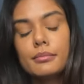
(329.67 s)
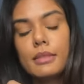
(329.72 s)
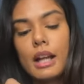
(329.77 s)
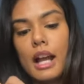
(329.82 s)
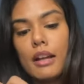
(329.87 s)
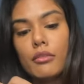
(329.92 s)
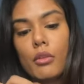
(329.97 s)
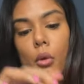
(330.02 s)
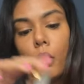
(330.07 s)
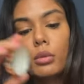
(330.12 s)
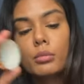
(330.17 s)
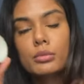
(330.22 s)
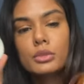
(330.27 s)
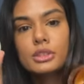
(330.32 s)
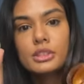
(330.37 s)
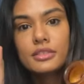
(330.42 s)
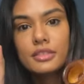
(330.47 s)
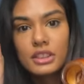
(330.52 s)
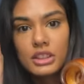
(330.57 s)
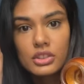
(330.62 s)
I've
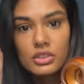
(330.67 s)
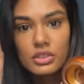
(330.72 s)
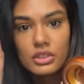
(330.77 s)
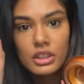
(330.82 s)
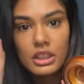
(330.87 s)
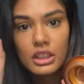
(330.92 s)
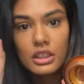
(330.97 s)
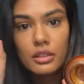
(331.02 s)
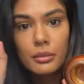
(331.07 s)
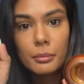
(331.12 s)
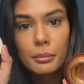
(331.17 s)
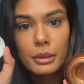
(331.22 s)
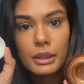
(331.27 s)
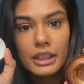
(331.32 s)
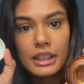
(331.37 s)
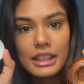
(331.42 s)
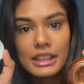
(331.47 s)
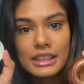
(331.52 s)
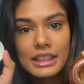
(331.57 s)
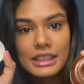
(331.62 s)
almost finished it,
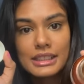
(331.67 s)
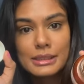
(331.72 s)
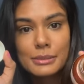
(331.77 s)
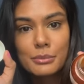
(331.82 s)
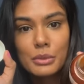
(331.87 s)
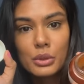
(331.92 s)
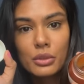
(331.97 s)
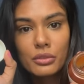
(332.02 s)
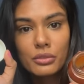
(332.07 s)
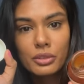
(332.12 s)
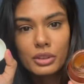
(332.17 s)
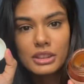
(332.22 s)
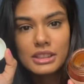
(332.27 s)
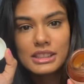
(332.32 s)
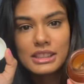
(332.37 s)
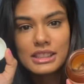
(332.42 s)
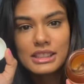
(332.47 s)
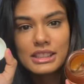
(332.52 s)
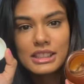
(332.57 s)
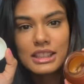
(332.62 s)
but it's beautiful.
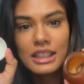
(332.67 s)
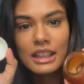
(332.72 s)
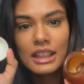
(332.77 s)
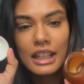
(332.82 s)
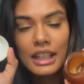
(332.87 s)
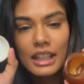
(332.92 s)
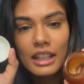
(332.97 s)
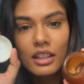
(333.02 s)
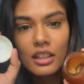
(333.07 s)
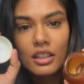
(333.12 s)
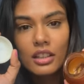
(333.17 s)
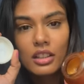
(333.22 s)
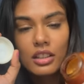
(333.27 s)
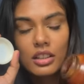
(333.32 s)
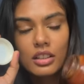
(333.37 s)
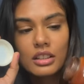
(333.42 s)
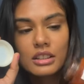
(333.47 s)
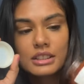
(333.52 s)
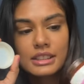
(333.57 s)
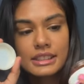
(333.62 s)
It's this thick
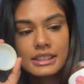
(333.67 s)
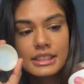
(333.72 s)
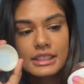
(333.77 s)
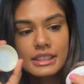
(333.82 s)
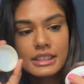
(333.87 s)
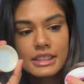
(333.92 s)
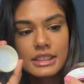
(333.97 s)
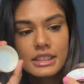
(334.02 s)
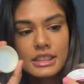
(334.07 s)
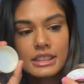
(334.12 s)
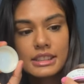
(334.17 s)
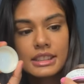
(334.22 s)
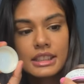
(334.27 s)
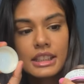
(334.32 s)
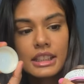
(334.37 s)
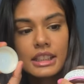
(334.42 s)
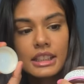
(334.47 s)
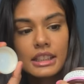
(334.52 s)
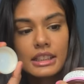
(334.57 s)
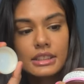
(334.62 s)

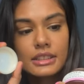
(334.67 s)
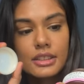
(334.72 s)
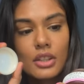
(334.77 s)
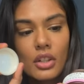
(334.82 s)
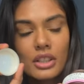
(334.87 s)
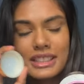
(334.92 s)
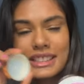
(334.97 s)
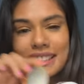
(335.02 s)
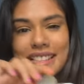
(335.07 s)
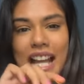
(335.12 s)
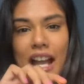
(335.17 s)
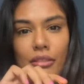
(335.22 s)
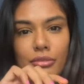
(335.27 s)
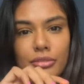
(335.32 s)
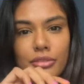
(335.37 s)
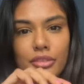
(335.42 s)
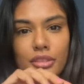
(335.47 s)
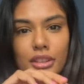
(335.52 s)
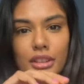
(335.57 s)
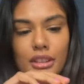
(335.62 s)
consistency. It's got
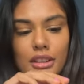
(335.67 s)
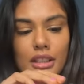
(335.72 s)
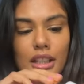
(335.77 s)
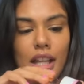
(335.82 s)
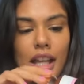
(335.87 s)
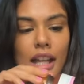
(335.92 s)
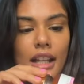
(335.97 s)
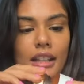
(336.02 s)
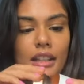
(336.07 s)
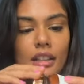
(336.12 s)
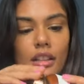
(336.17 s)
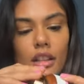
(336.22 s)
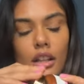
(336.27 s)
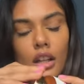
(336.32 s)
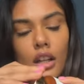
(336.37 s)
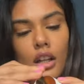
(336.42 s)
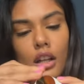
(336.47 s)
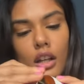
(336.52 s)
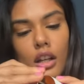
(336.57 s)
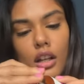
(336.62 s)
saffron and
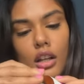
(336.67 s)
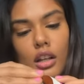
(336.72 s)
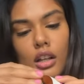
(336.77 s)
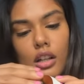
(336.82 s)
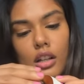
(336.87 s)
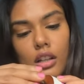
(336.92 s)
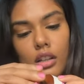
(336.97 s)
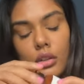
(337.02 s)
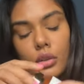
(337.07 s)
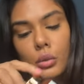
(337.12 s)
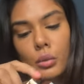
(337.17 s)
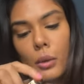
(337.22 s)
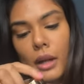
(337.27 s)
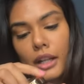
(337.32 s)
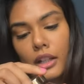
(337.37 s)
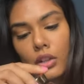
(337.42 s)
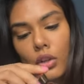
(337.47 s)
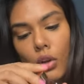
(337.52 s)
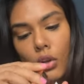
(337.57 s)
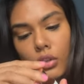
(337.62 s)

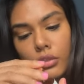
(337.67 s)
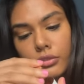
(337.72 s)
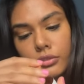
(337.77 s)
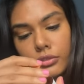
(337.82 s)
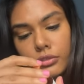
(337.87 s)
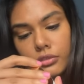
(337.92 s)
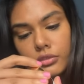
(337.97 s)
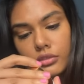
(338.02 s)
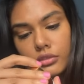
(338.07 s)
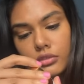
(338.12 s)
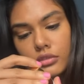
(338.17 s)
quite a lot of